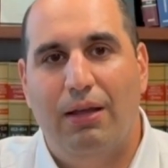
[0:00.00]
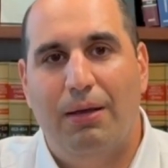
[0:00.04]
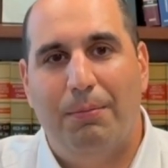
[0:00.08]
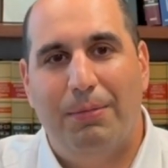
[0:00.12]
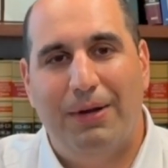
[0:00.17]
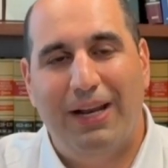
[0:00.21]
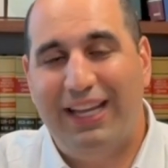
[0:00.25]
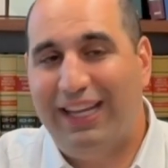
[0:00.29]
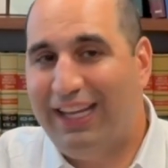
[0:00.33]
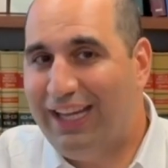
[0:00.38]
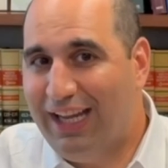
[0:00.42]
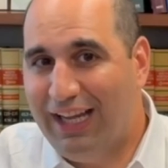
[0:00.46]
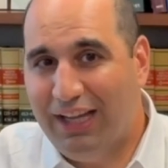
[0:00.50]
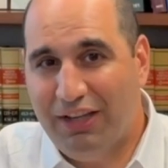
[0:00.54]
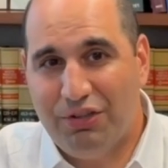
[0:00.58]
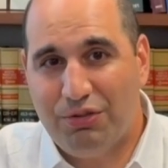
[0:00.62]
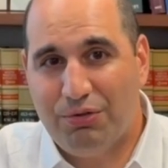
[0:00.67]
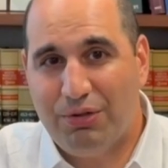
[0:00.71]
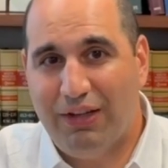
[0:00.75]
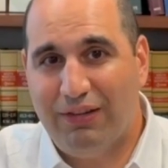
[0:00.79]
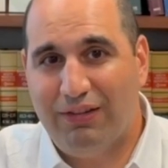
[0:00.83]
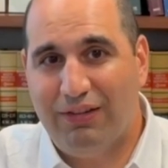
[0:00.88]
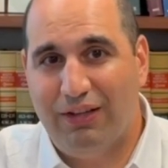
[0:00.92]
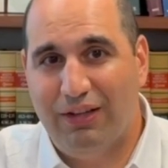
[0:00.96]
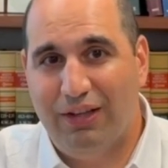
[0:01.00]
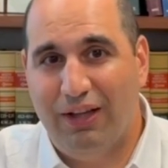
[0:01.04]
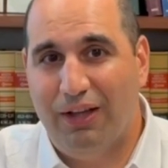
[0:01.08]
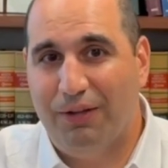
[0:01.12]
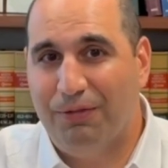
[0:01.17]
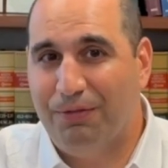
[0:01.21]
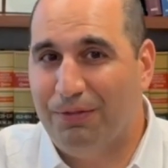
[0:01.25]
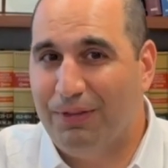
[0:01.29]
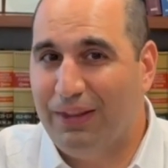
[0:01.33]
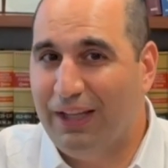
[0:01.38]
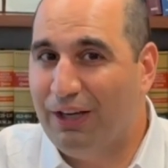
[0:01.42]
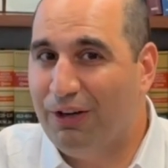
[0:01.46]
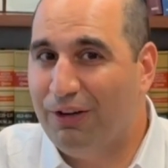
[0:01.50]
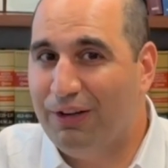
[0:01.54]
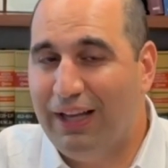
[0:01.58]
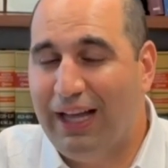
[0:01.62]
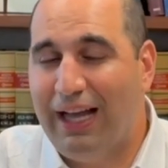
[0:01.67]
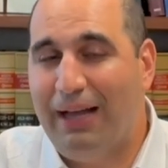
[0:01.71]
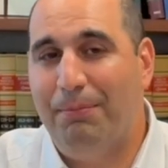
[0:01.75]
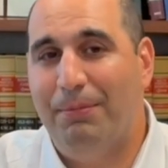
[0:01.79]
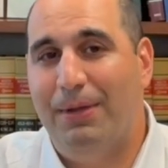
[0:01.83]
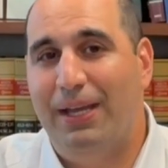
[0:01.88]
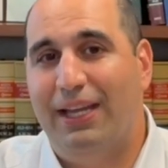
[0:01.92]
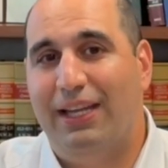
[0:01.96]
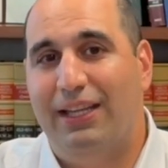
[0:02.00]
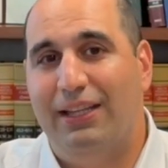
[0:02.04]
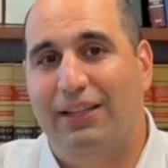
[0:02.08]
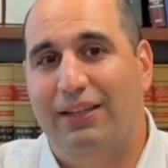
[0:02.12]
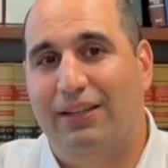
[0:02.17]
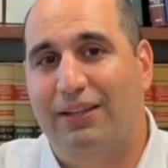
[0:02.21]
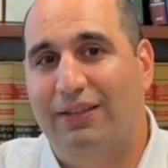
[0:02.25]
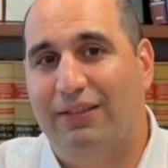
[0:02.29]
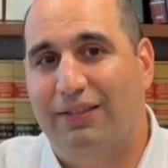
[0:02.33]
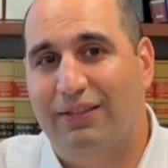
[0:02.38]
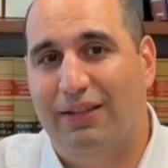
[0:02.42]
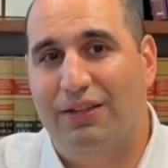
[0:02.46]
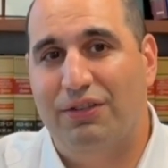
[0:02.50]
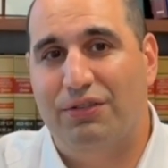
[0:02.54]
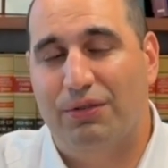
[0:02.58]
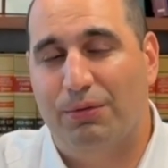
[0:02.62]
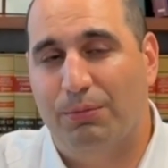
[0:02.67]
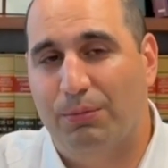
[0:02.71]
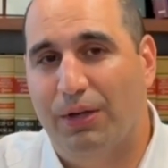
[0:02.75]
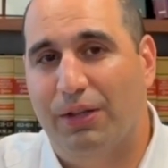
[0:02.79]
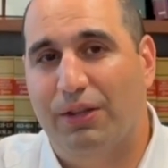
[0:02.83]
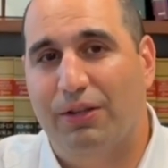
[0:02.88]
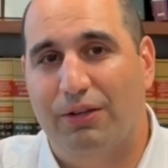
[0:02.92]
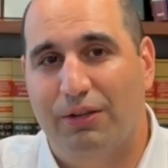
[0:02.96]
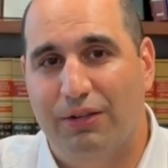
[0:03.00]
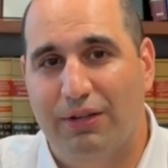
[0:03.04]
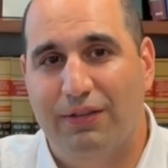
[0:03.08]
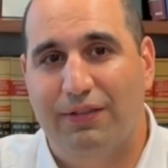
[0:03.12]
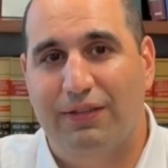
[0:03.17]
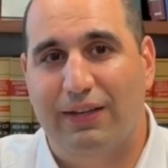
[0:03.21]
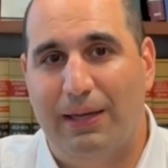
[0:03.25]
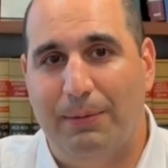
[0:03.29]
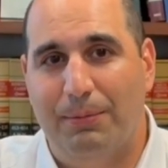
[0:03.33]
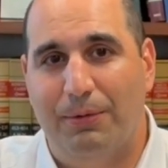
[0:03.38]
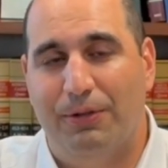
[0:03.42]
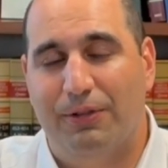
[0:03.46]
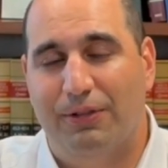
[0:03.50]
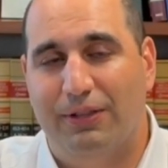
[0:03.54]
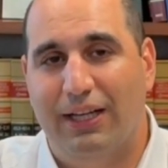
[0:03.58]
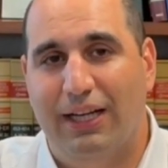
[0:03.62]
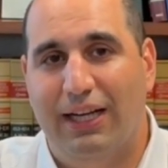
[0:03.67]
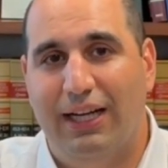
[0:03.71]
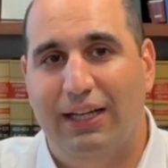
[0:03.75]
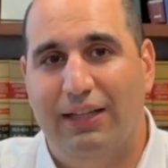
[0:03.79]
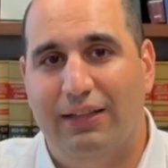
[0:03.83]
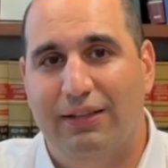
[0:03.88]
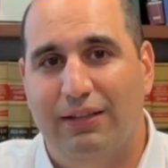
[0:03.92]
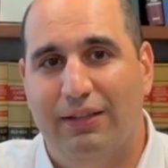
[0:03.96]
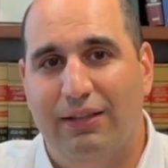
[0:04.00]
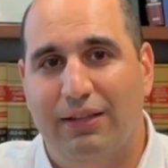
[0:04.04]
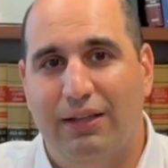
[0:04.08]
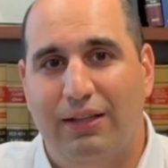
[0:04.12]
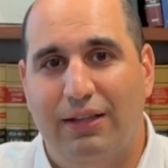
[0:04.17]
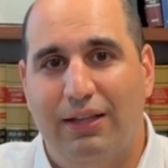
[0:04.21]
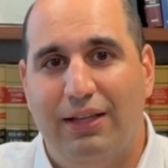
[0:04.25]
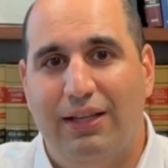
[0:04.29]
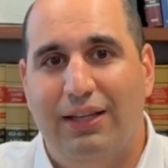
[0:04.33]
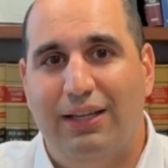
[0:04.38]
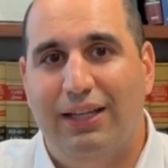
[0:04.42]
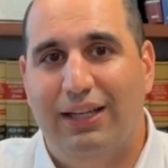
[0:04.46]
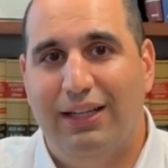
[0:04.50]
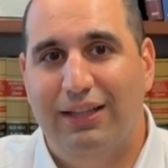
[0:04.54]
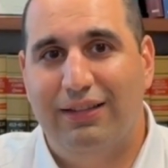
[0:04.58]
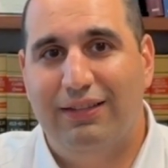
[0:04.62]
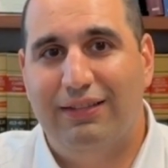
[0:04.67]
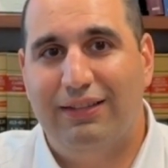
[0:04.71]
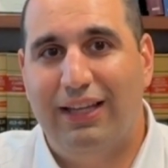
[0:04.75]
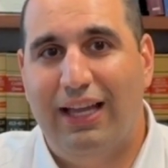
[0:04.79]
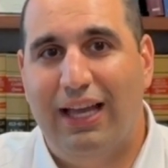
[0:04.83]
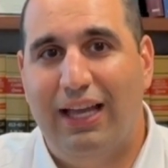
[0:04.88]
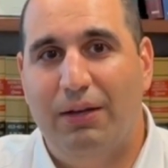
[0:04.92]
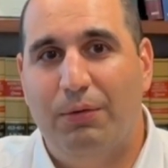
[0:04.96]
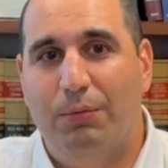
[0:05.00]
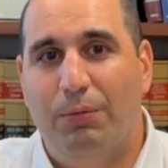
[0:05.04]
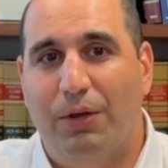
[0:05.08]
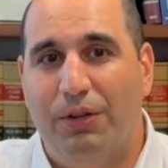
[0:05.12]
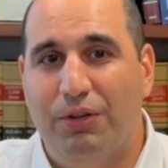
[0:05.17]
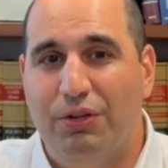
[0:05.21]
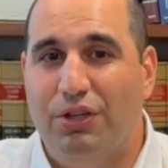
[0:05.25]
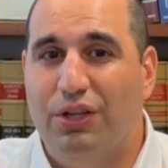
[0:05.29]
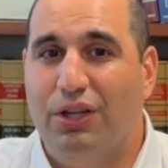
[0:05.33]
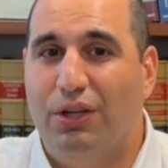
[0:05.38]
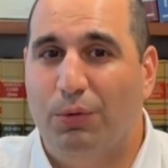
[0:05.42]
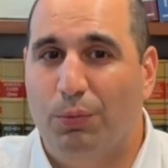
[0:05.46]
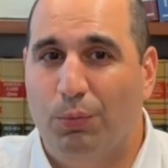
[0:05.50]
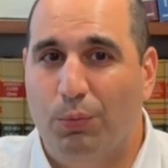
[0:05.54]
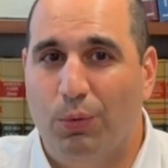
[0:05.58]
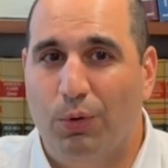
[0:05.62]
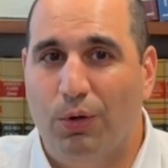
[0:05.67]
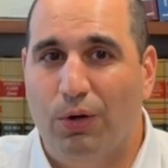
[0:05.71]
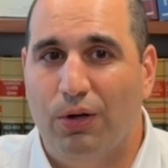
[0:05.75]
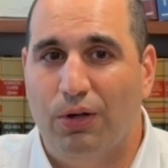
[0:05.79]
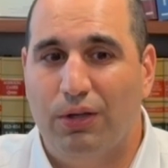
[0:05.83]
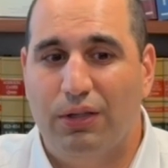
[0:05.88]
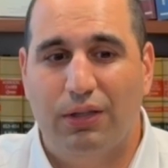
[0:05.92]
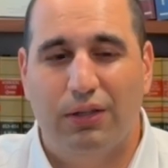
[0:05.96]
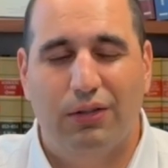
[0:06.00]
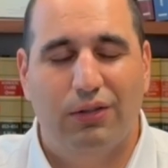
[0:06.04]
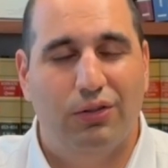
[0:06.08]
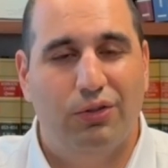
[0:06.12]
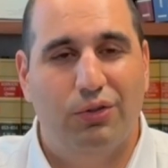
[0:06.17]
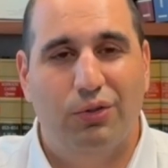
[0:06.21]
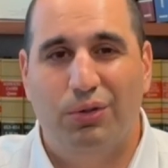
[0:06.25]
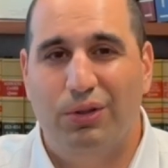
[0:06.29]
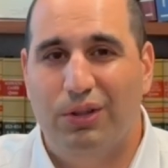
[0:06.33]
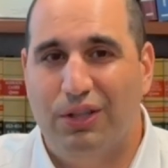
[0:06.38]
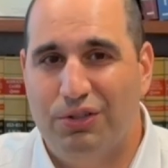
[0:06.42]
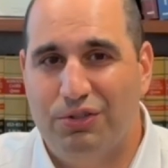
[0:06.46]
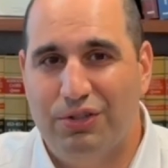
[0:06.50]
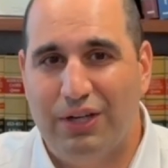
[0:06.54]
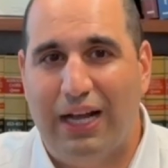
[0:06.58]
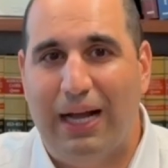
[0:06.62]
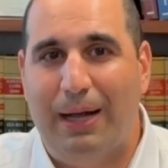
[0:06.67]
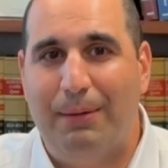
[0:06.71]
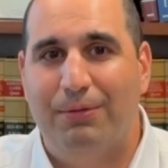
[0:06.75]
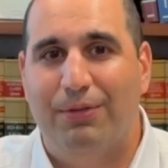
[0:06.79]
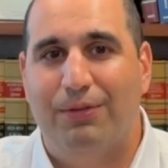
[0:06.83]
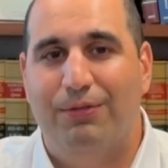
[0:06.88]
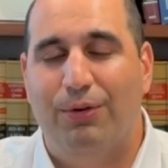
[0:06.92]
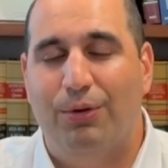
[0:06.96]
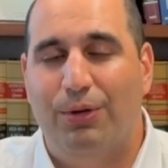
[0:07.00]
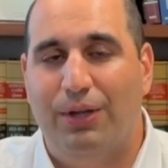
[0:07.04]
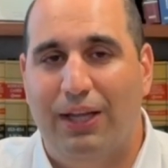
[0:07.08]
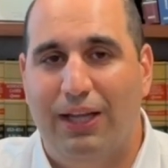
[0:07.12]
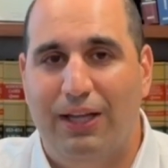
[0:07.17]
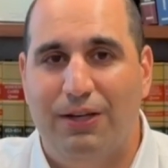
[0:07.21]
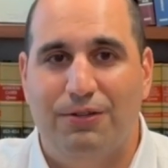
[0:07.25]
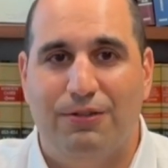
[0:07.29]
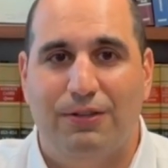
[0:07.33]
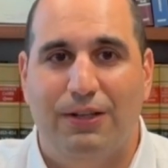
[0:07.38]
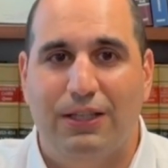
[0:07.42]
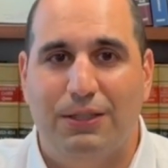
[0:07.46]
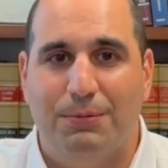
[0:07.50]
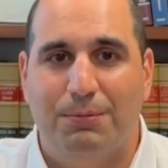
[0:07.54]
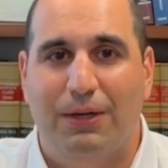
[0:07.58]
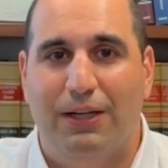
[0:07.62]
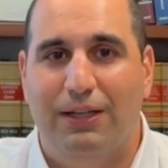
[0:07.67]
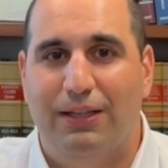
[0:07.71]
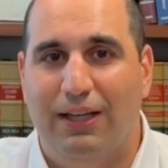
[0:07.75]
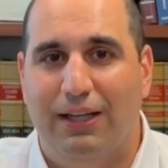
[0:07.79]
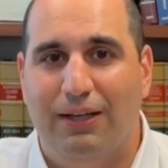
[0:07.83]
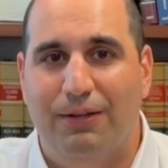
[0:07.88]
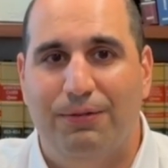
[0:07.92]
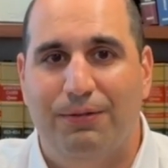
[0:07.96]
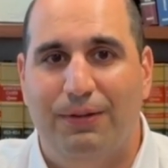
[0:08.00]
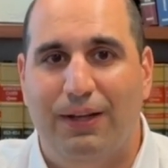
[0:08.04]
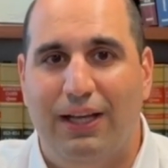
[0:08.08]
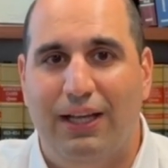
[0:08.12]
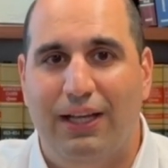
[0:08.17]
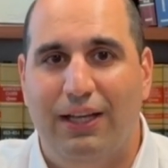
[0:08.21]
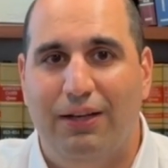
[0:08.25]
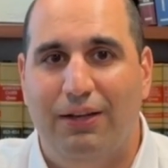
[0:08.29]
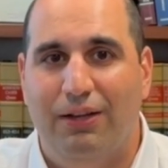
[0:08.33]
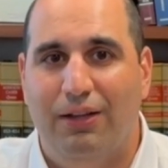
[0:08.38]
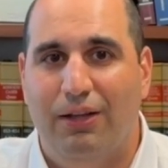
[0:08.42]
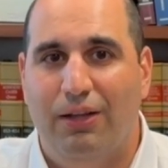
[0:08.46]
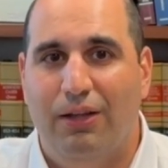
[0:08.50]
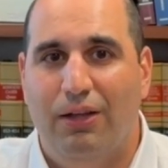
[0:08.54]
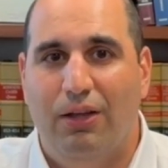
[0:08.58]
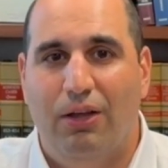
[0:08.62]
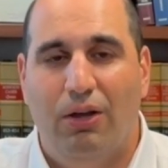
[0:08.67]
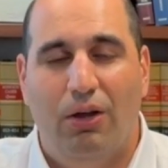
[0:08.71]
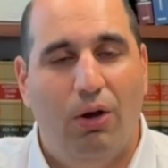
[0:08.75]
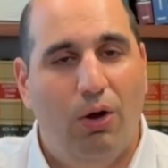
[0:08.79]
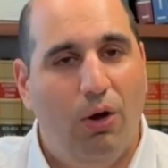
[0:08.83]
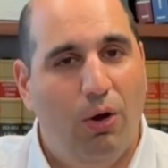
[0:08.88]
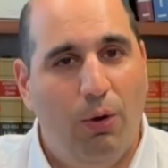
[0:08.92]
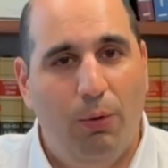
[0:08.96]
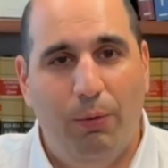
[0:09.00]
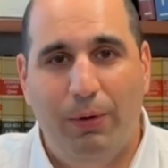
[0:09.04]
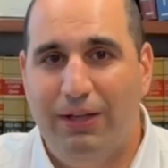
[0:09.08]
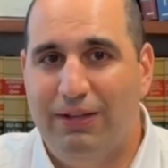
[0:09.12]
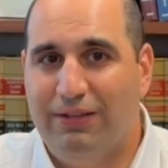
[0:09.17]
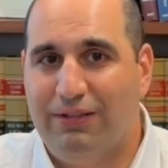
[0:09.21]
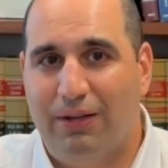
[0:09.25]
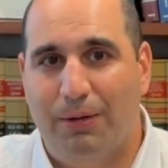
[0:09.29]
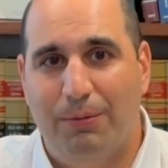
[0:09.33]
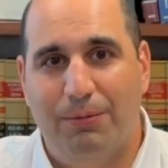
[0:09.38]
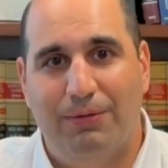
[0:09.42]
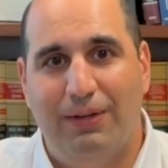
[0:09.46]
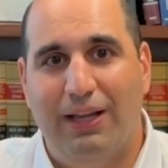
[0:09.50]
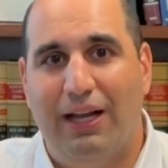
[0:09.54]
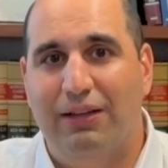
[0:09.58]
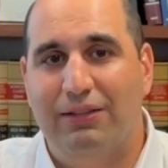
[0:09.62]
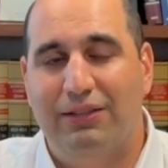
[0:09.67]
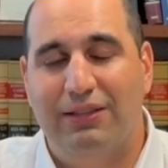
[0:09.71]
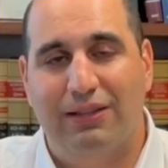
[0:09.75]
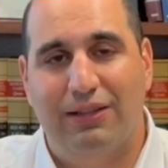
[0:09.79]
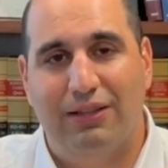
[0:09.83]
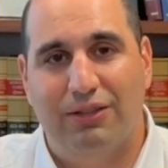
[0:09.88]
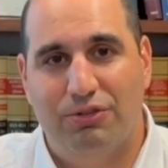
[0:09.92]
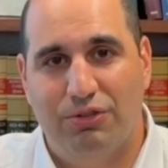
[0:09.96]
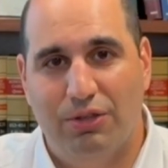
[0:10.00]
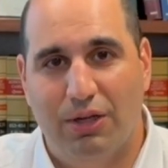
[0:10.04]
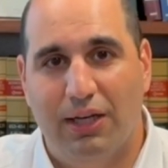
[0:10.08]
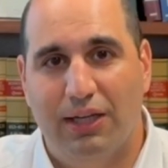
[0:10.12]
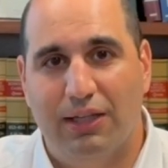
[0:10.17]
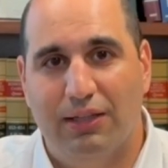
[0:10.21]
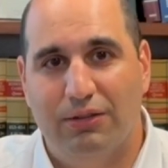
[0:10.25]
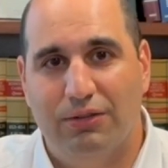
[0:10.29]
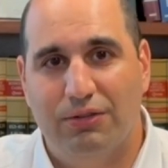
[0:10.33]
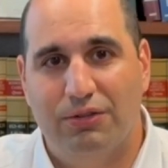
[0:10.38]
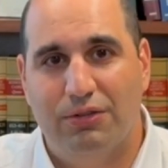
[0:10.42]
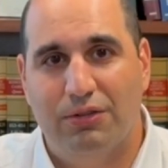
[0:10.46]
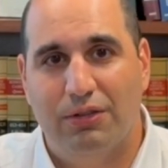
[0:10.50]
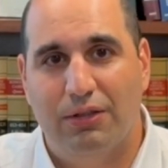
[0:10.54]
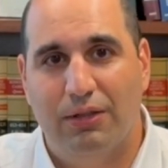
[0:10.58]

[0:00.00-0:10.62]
But I can't stress enough, they are not making the decision whether you're disabled or not. Instead, whether you can work, do the jobs the vocational expert identified, always comes down to the judge.